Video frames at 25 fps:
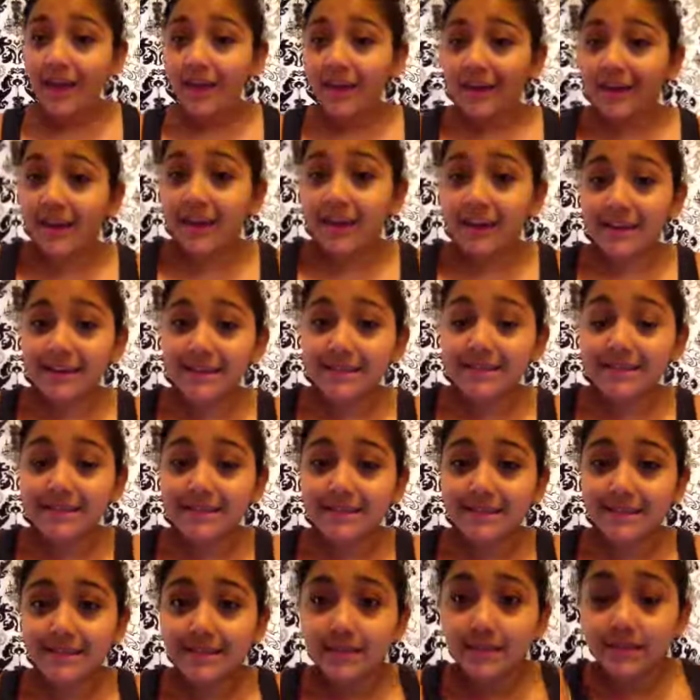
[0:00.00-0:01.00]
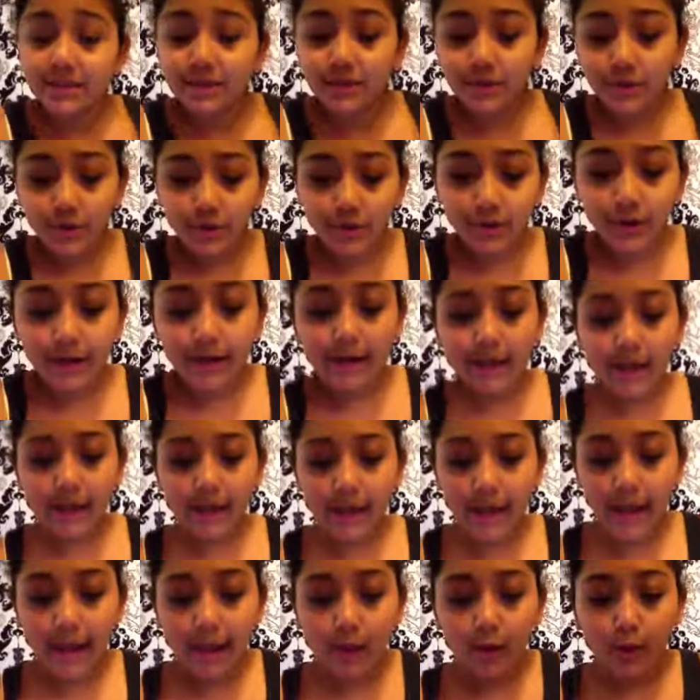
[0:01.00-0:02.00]
guys. So right
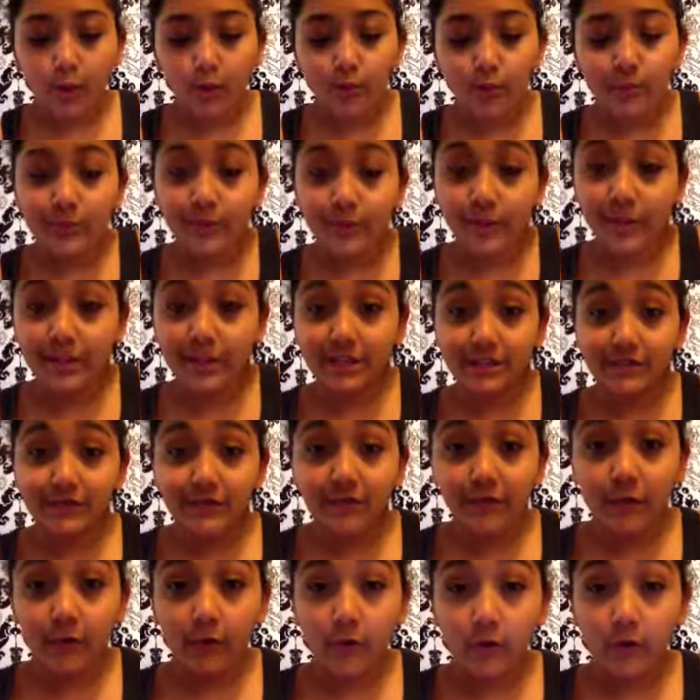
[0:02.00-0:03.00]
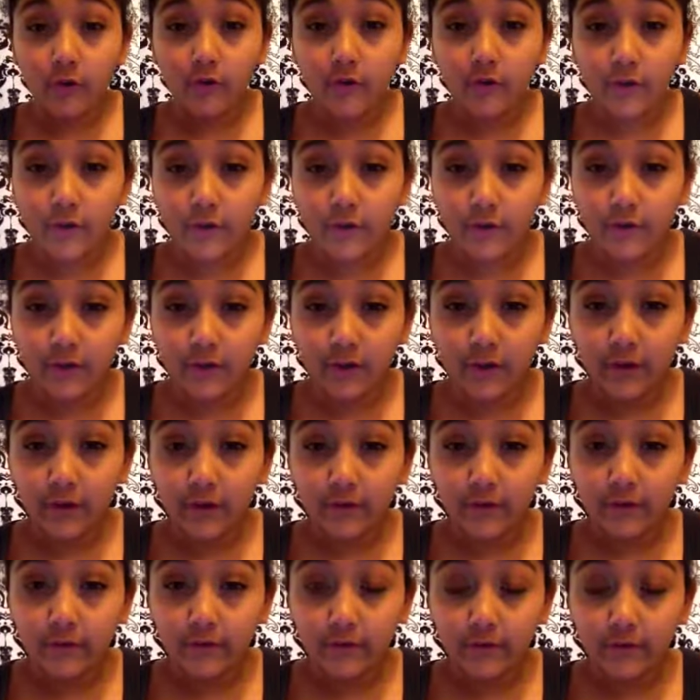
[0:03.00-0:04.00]
now it's
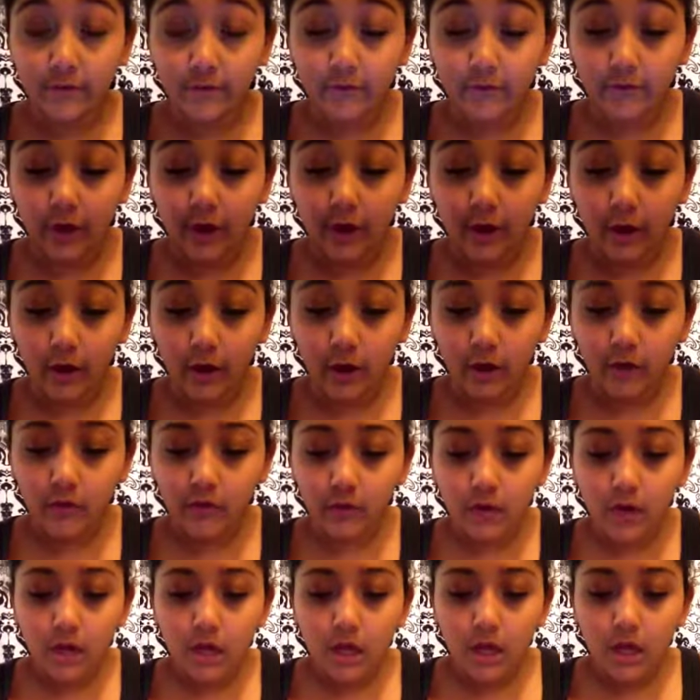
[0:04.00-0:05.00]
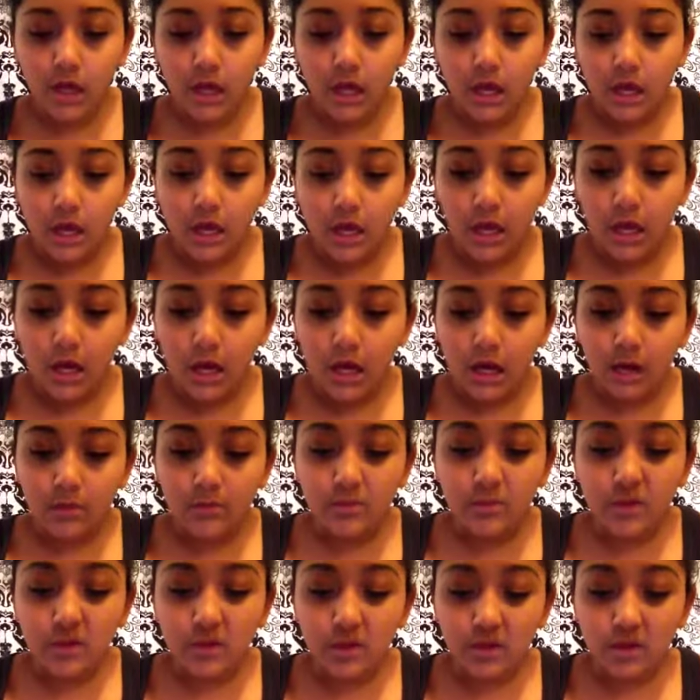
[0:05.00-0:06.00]
4:55, and
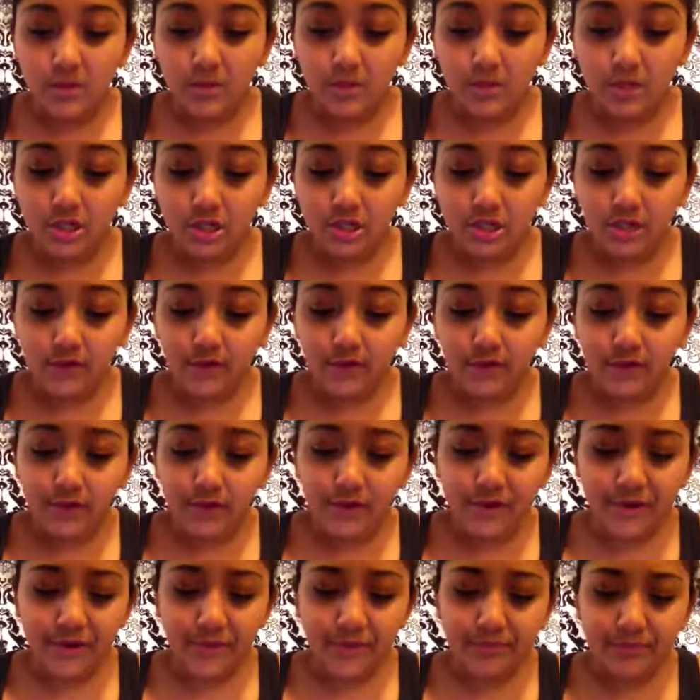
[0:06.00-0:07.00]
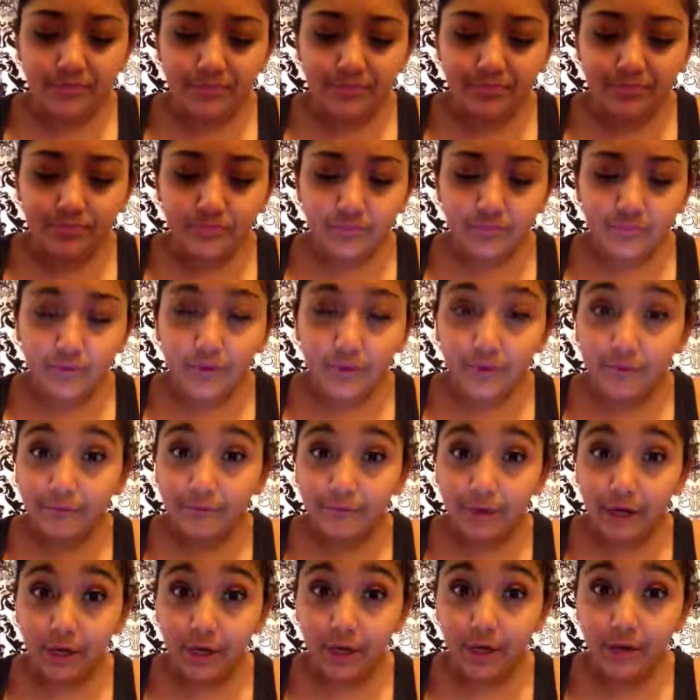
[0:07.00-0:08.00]
I'm doing a bunch of
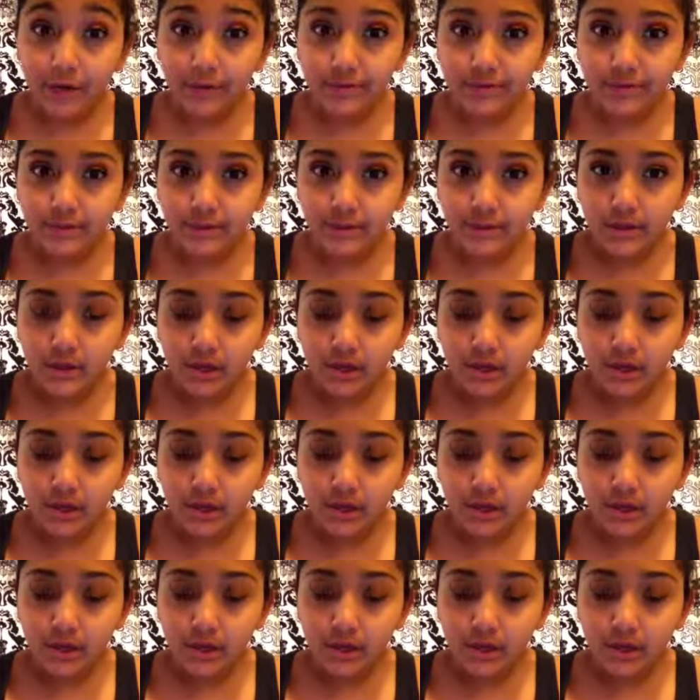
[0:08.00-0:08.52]
videos.